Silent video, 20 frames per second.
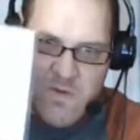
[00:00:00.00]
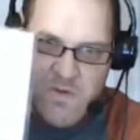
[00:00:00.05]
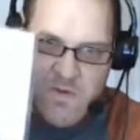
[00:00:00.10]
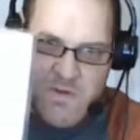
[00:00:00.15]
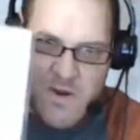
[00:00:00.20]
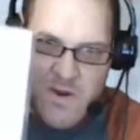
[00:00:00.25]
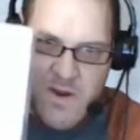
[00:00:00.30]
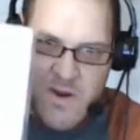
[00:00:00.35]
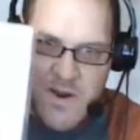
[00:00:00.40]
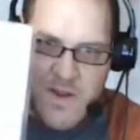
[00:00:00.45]

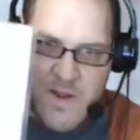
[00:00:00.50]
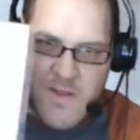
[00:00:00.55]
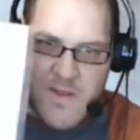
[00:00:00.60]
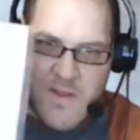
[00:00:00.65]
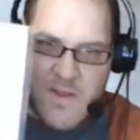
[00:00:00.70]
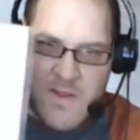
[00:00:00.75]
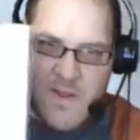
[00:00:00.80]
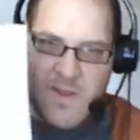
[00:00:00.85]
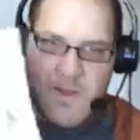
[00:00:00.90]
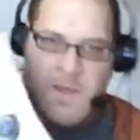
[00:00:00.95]
Sorry.
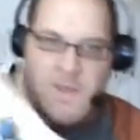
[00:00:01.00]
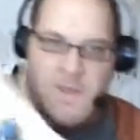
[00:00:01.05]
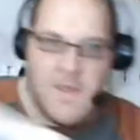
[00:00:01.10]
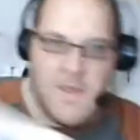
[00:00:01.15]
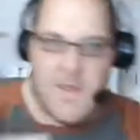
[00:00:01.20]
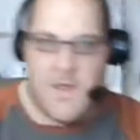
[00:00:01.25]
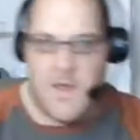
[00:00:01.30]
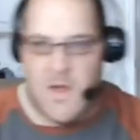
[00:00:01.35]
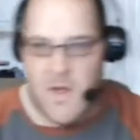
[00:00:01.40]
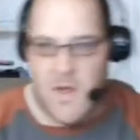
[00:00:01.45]

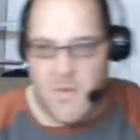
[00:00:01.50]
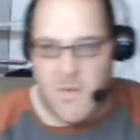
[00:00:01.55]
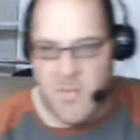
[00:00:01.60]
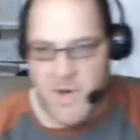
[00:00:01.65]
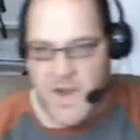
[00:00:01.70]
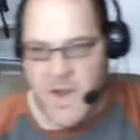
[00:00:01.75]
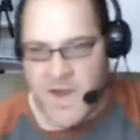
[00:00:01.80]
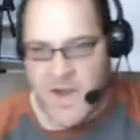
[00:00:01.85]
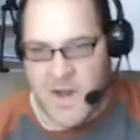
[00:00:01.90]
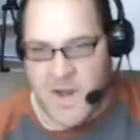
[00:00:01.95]
I'll
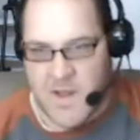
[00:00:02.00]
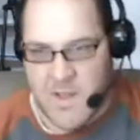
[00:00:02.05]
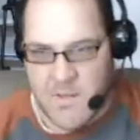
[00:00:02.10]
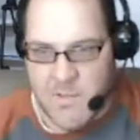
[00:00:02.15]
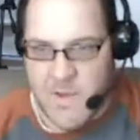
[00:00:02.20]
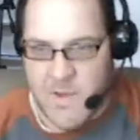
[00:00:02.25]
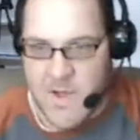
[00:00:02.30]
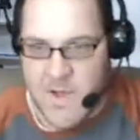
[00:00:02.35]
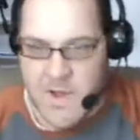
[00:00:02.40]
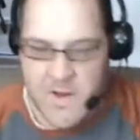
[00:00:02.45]
break it out of the
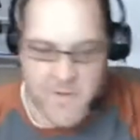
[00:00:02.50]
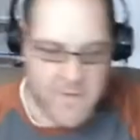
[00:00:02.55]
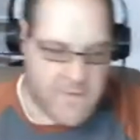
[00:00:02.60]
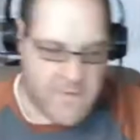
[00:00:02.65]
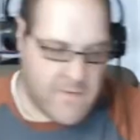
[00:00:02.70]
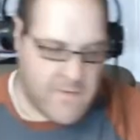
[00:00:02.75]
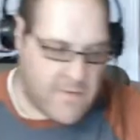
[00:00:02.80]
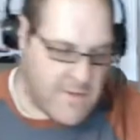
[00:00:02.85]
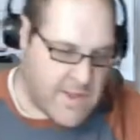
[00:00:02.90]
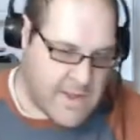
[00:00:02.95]

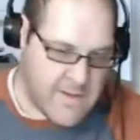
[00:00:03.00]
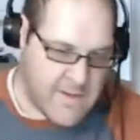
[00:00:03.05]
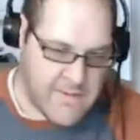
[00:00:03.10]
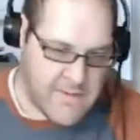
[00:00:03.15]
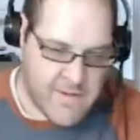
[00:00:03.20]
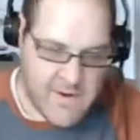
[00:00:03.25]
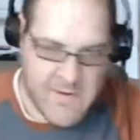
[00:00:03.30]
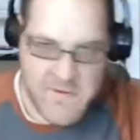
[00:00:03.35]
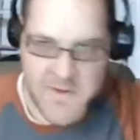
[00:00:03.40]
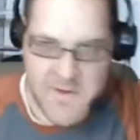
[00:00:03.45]
box. Dad's
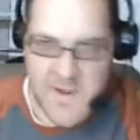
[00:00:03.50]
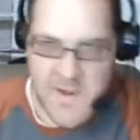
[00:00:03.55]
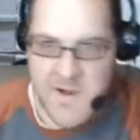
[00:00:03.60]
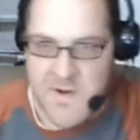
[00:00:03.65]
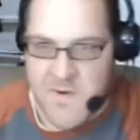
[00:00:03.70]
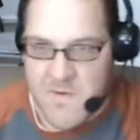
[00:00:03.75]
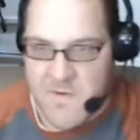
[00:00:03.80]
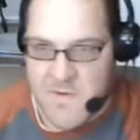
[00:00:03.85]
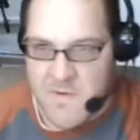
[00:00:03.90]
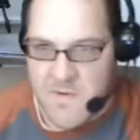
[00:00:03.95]
RC
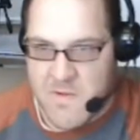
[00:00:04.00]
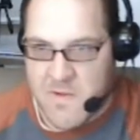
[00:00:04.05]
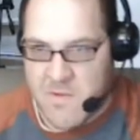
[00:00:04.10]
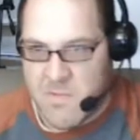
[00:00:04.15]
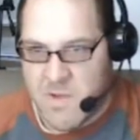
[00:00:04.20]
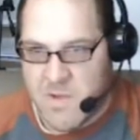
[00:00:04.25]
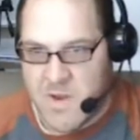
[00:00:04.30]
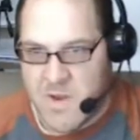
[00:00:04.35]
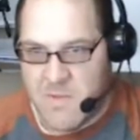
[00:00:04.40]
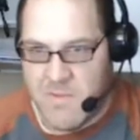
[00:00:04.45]
knows a little
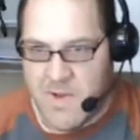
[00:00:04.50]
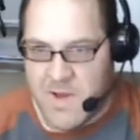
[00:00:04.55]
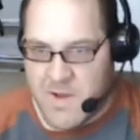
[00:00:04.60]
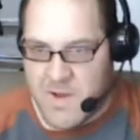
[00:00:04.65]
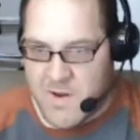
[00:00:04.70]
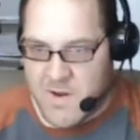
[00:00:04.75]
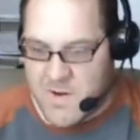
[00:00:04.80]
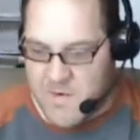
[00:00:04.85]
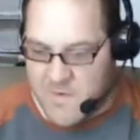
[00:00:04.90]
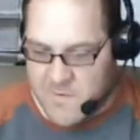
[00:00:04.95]
bit about
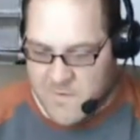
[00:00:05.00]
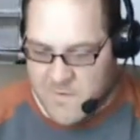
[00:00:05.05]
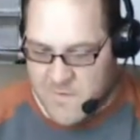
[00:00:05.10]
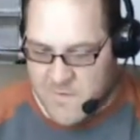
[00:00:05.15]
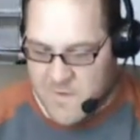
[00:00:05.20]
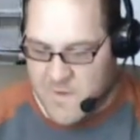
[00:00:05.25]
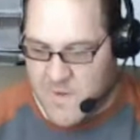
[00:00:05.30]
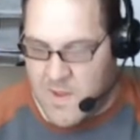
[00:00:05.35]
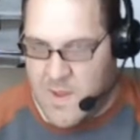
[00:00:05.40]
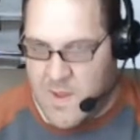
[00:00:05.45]
it.
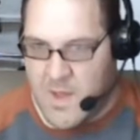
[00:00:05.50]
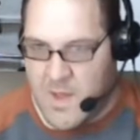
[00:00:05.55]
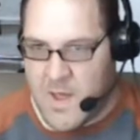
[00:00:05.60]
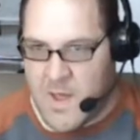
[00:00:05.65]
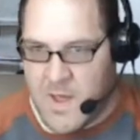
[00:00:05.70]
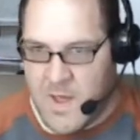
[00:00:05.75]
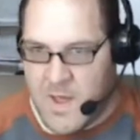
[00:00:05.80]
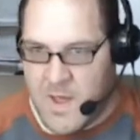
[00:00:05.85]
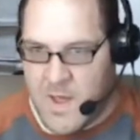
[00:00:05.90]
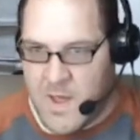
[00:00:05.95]

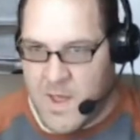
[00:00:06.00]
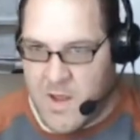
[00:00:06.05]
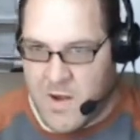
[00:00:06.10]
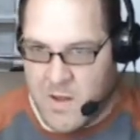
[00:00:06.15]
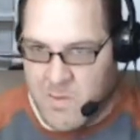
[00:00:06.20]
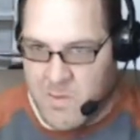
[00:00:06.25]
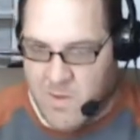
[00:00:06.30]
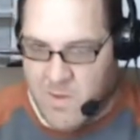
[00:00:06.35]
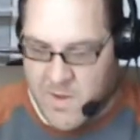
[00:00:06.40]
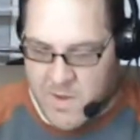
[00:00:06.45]
Howdy,
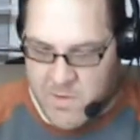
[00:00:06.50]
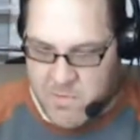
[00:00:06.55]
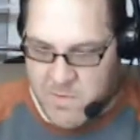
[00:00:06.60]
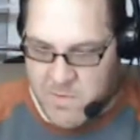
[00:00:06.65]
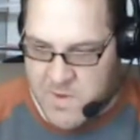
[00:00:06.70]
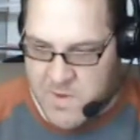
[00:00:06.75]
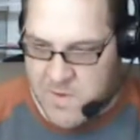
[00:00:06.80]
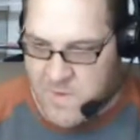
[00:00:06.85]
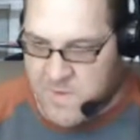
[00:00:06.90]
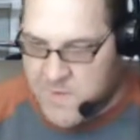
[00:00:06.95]
Wild
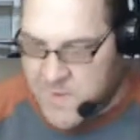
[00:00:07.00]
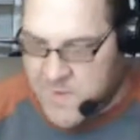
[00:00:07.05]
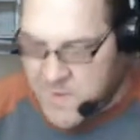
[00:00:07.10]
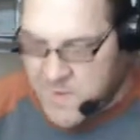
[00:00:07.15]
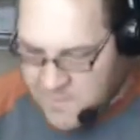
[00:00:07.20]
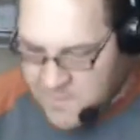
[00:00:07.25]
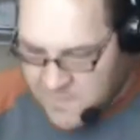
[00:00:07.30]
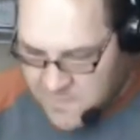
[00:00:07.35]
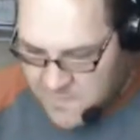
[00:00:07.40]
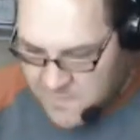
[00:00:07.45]
Bill and
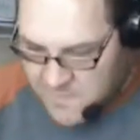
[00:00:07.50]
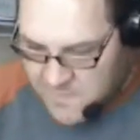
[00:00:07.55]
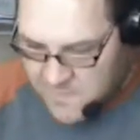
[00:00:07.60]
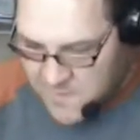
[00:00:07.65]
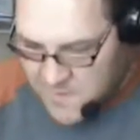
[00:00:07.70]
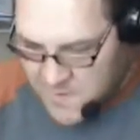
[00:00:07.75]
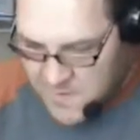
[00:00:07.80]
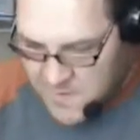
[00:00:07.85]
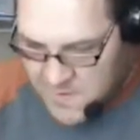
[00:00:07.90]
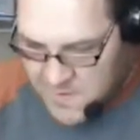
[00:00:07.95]
Dad's RC.